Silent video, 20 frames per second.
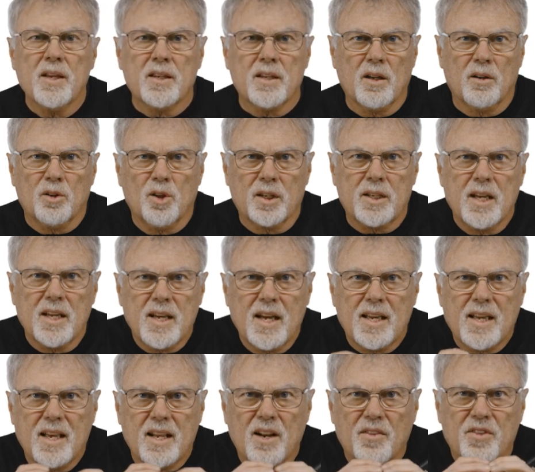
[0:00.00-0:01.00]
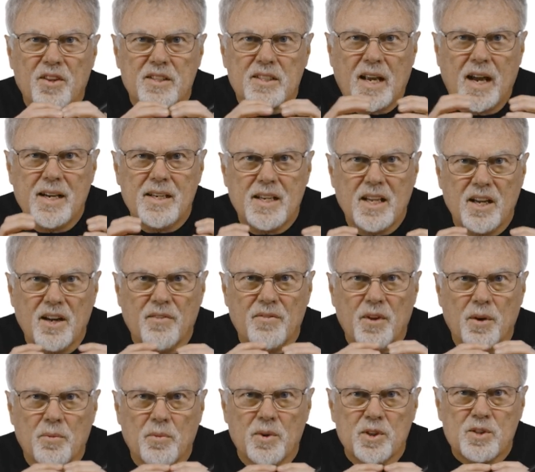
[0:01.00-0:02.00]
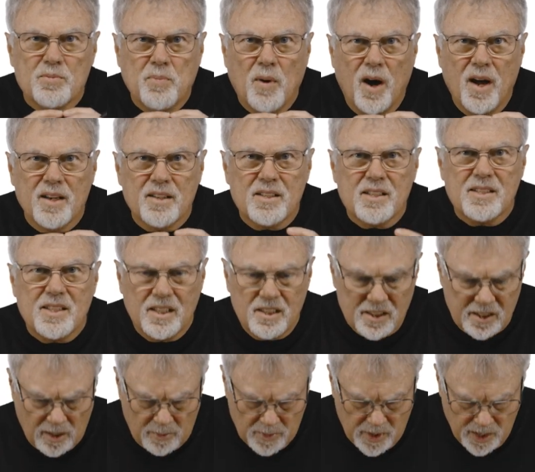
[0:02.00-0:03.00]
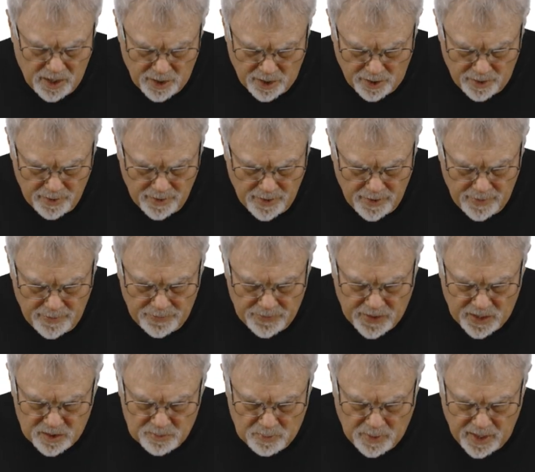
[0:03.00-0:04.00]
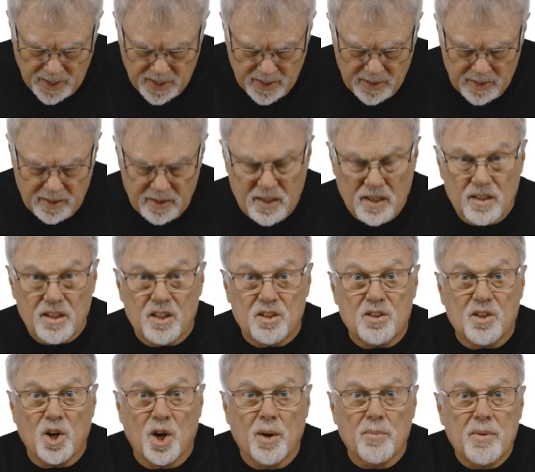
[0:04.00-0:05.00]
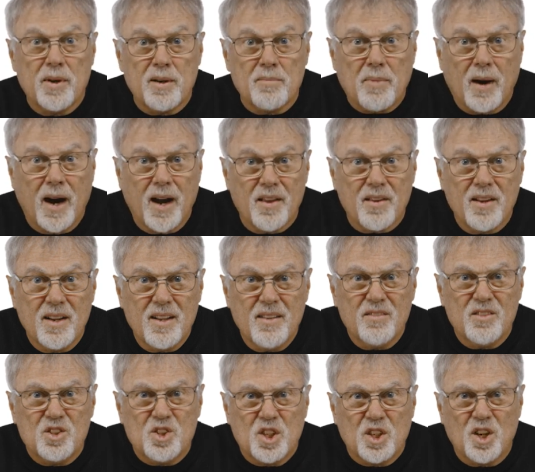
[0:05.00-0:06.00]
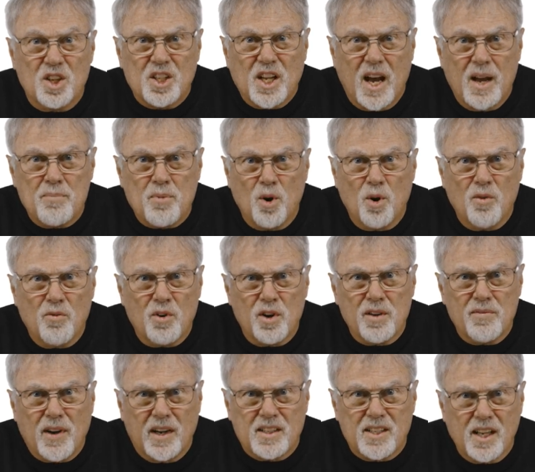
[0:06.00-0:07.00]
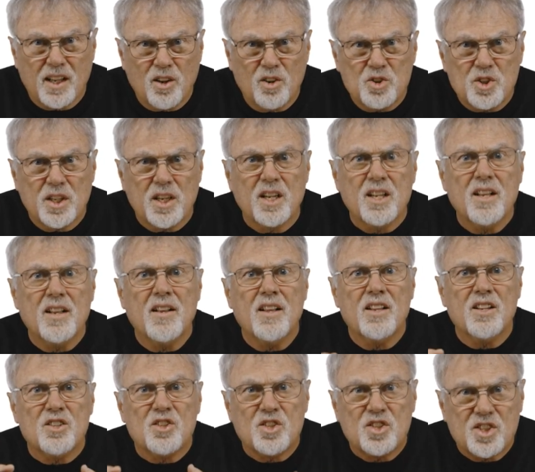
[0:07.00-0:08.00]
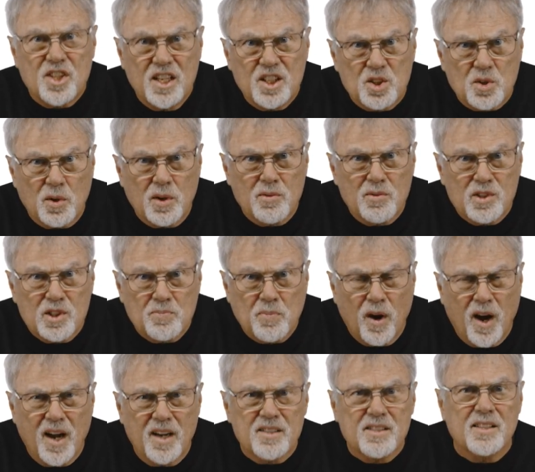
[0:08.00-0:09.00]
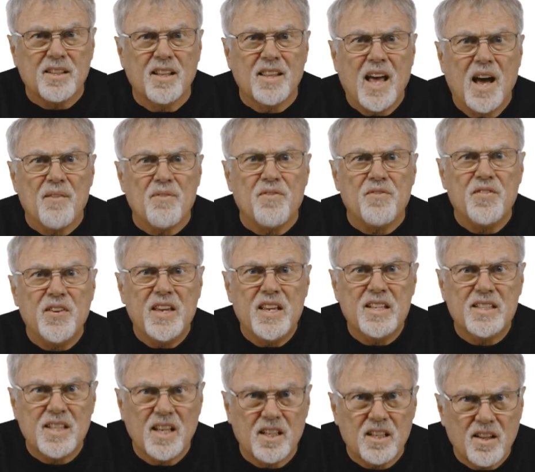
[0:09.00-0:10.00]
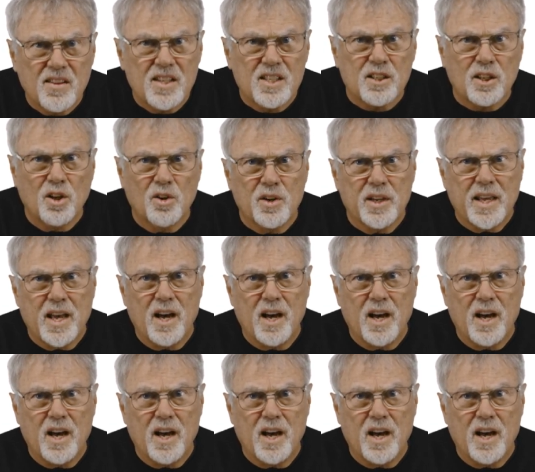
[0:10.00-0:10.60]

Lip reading: And looking again at this idea of the response system here that's being determined by genotype, ovary, vitellogenin, sensory response, then that feeds into these loading